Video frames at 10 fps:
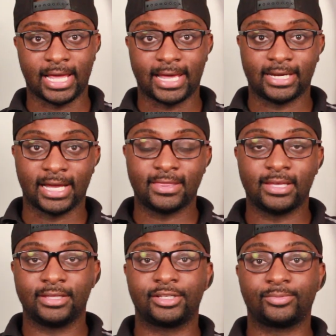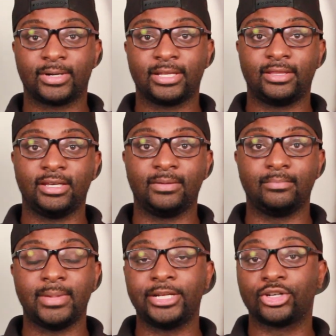And I think this is one of the
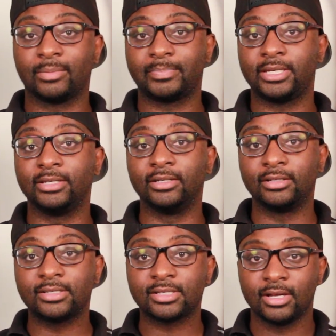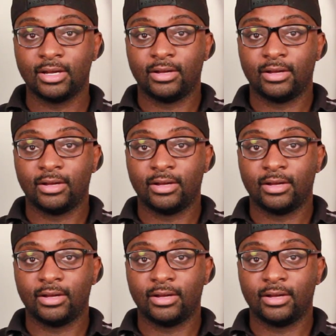major appeals